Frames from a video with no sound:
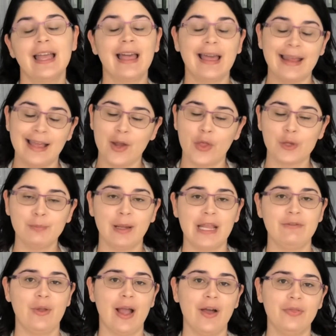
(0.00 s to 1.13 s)
and I know there's plenty of
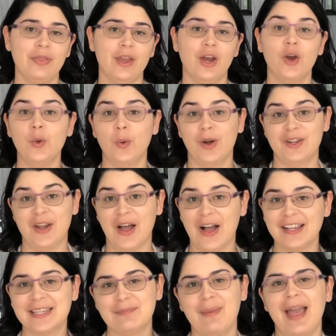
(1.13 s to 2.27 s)
you out there who are
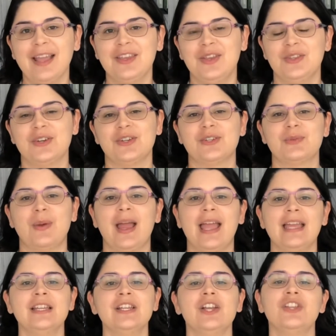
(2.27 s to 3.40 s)
not Mac users, right?